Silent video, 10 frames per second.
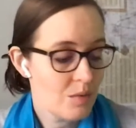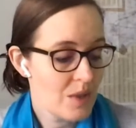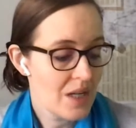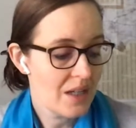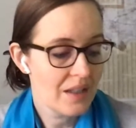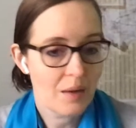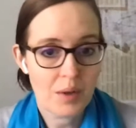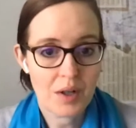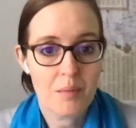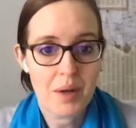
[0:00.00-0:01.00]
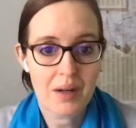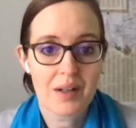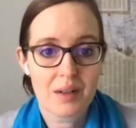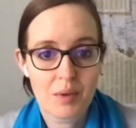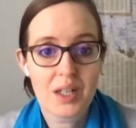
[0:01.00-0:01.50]
week, and then I want to compare
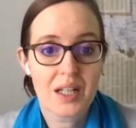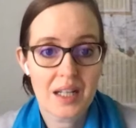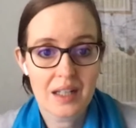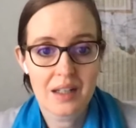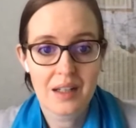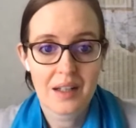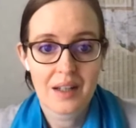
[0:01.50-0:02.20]
it, run it again